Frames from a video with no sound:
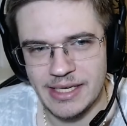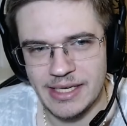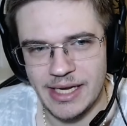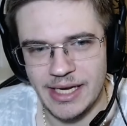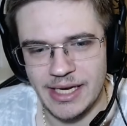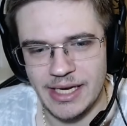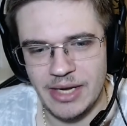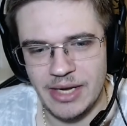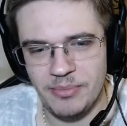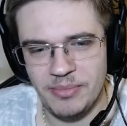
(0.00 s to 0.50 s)

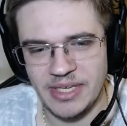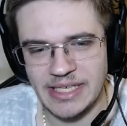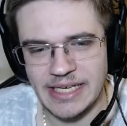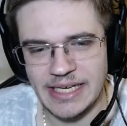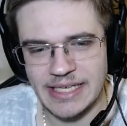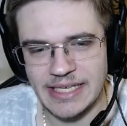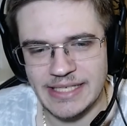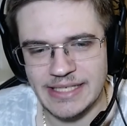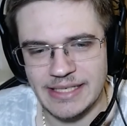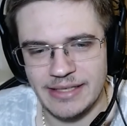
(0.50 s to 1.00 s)
and
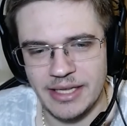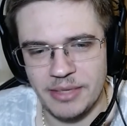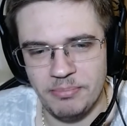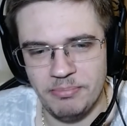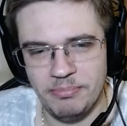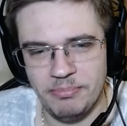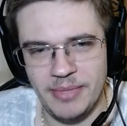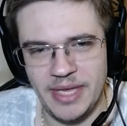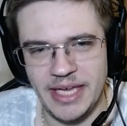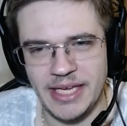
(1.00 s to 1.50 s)
Mikasa like
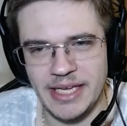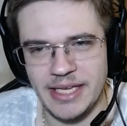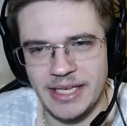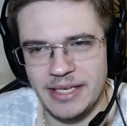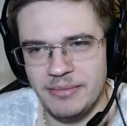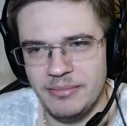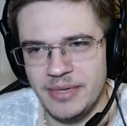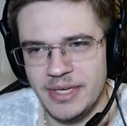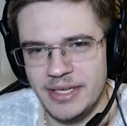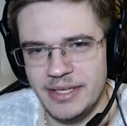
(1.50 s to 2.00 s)

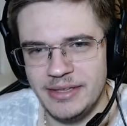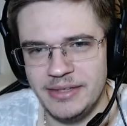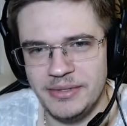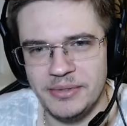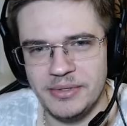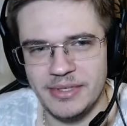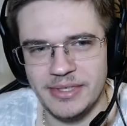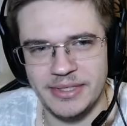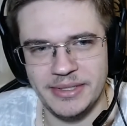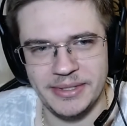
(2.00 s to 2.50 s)
making
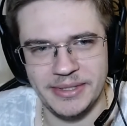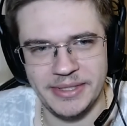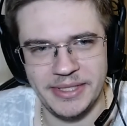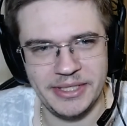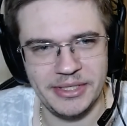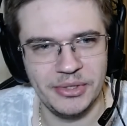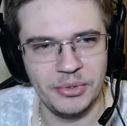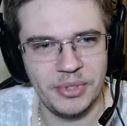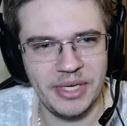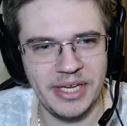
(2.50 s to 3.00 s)

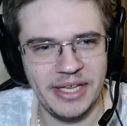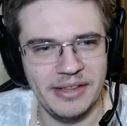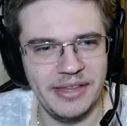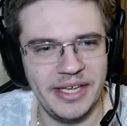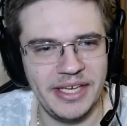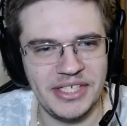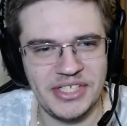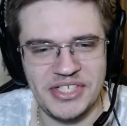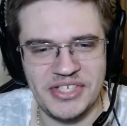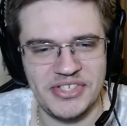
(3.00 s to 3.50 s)
like looking
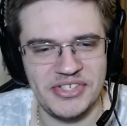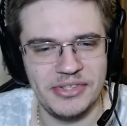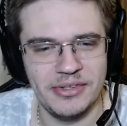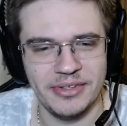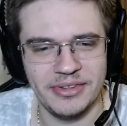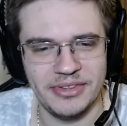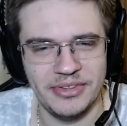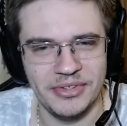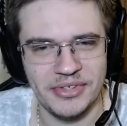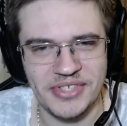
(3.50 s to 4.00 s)
like she's
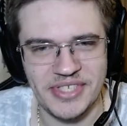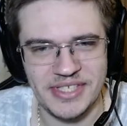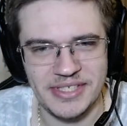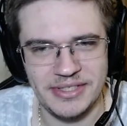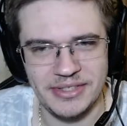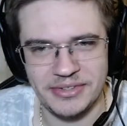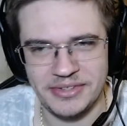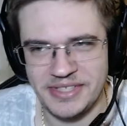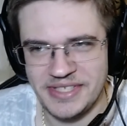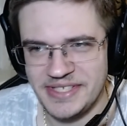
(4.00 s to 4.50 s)
not
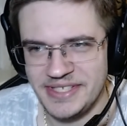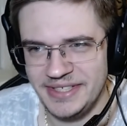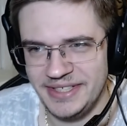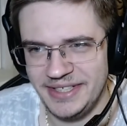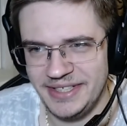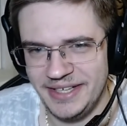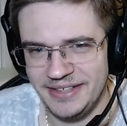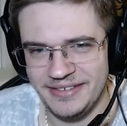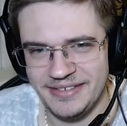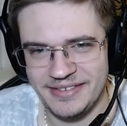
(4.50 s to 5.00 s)
noticing
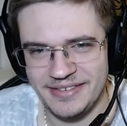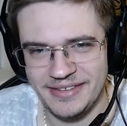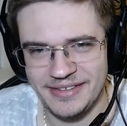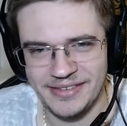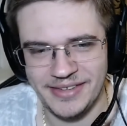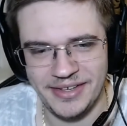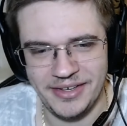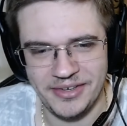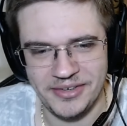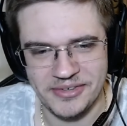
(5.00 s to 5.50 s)
anything.
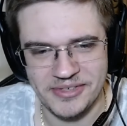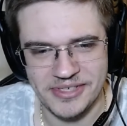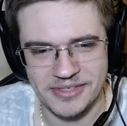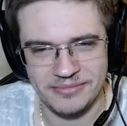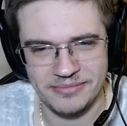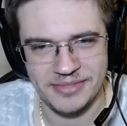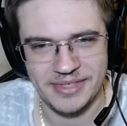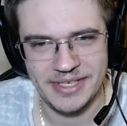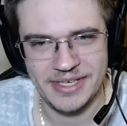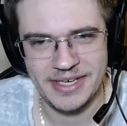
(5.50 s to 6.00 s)
Like
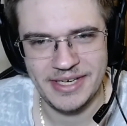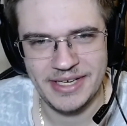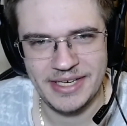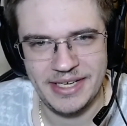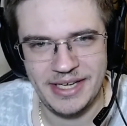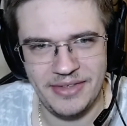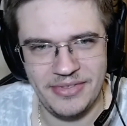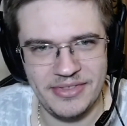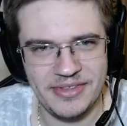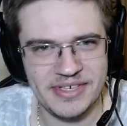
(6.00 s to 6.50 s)
awesome.
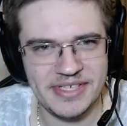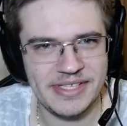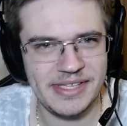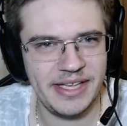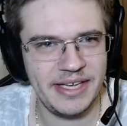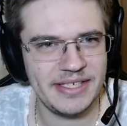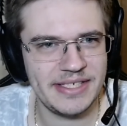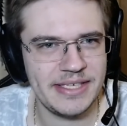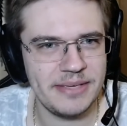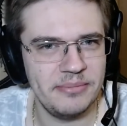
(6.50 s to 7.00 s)
And there's
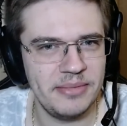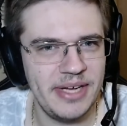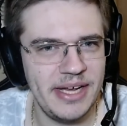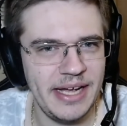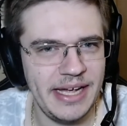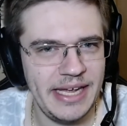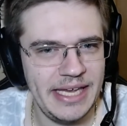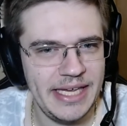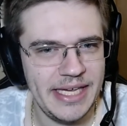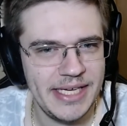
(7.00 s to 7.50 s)
like some
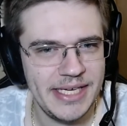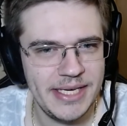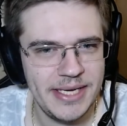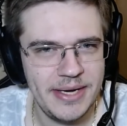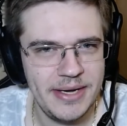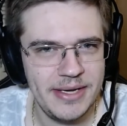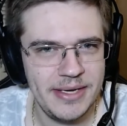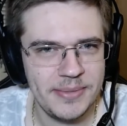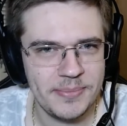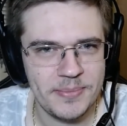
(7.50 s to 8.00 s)
guy,
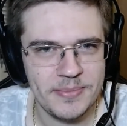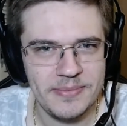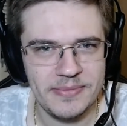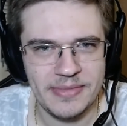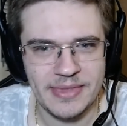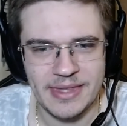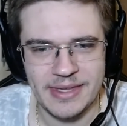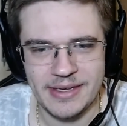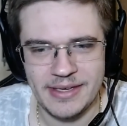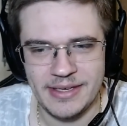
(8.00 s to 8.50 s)

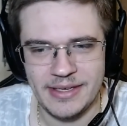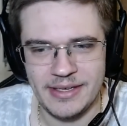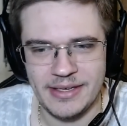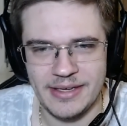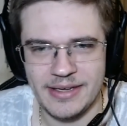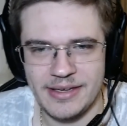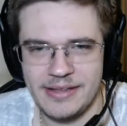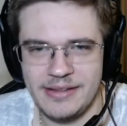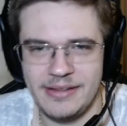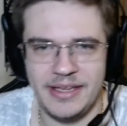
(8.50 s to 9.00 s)

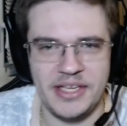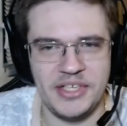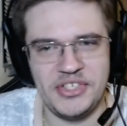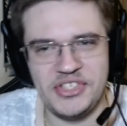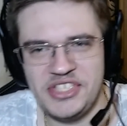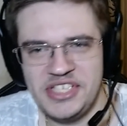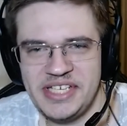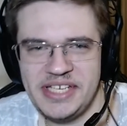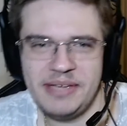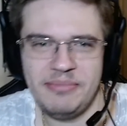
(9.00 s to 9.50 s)
like
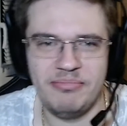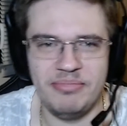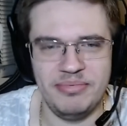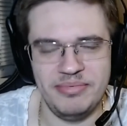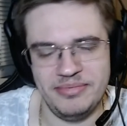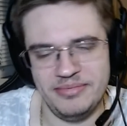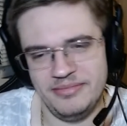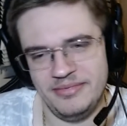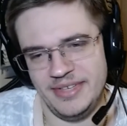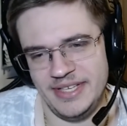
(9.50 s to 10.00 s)
cheeky
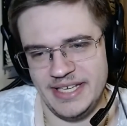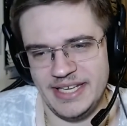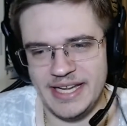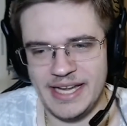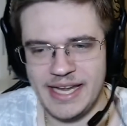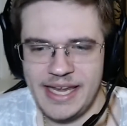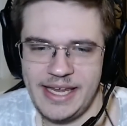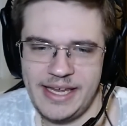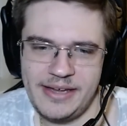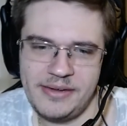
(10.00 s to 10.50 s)

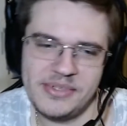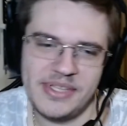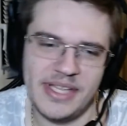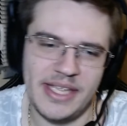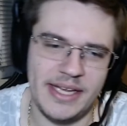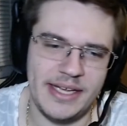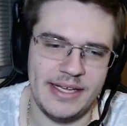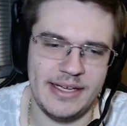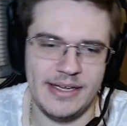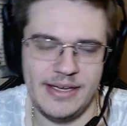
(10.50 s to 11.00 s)
guy,
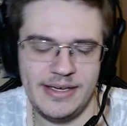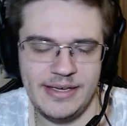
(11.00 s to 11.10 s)
like